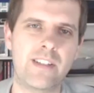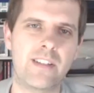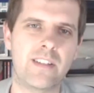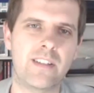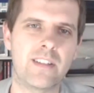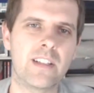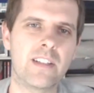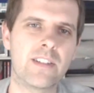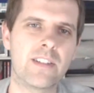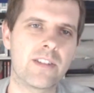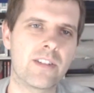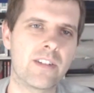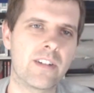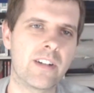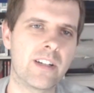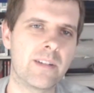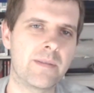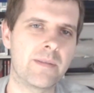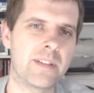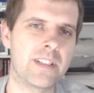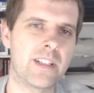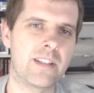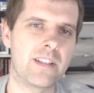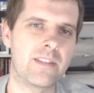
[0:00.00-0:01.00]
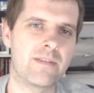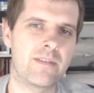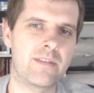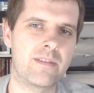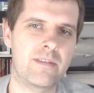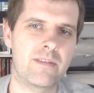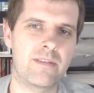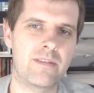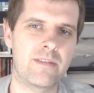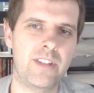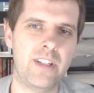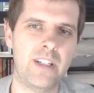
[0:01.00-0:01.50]
on Instagram? Because I
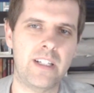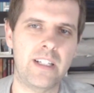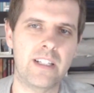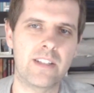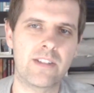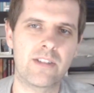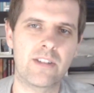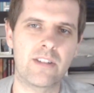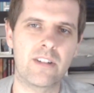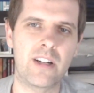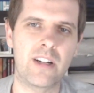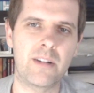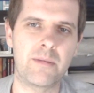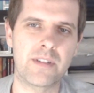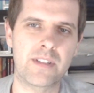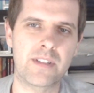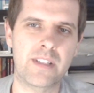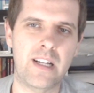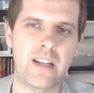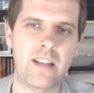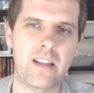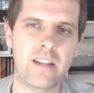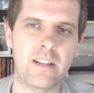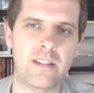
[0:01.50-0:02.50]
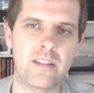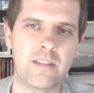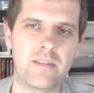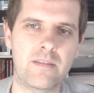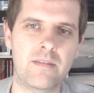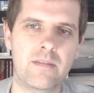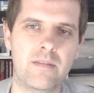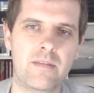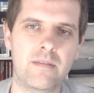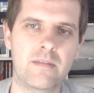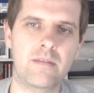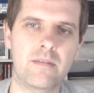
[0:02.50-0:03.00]
feel like Instagram is kind of the
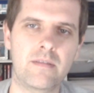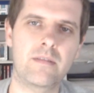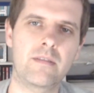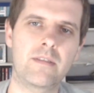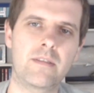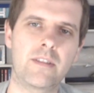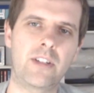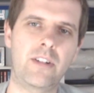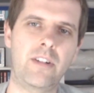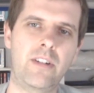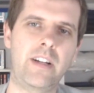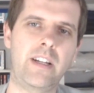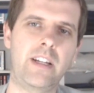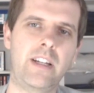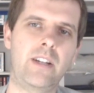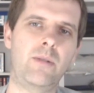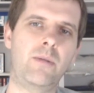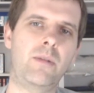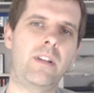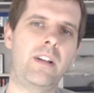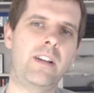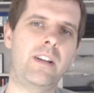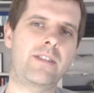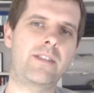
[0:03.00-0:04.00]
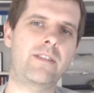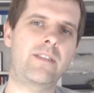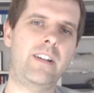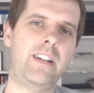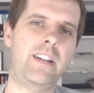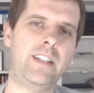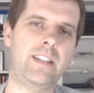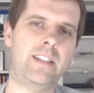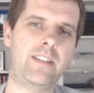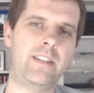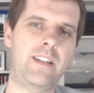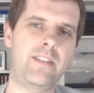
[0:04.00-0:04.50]
the great equalizer,
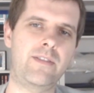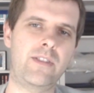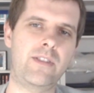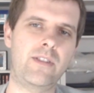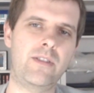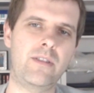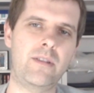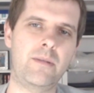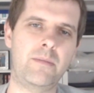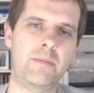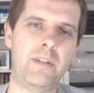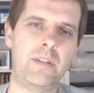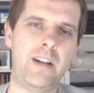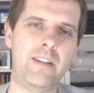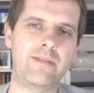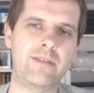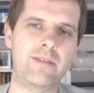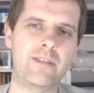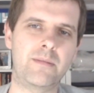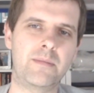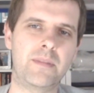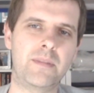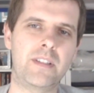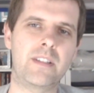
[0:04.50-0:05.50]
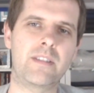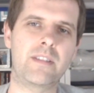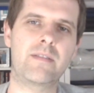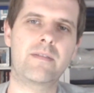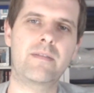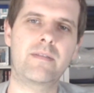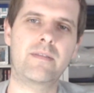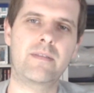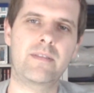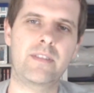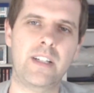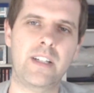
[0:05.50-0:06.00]
right? It gives you a platform to
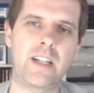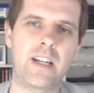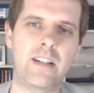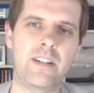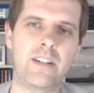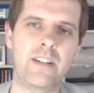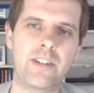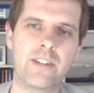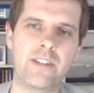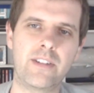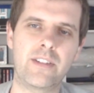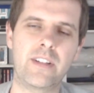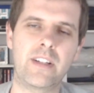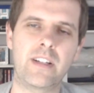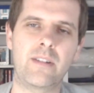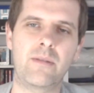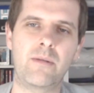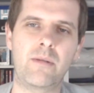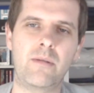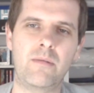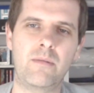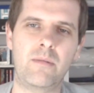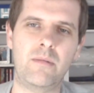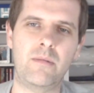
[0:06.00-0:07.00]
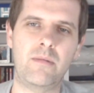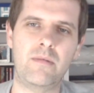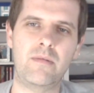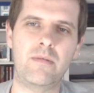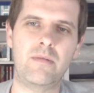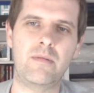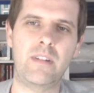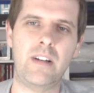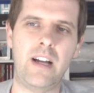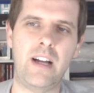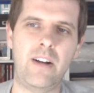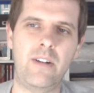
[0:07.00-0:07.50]
to kind of do your thing.
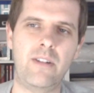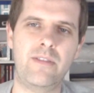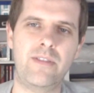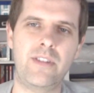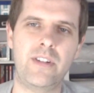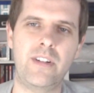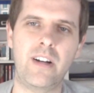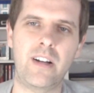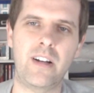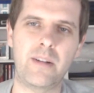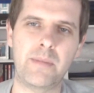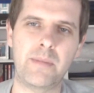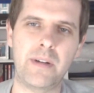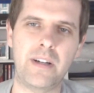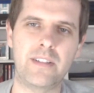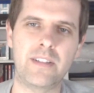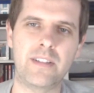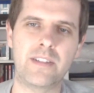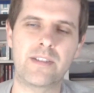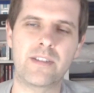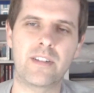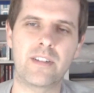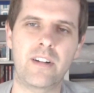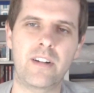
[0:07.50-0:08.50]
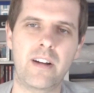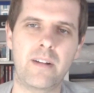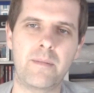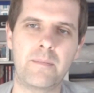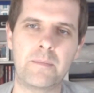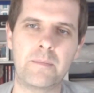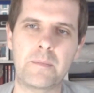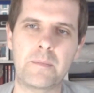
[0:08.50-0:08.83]
How have you gone about Instagram?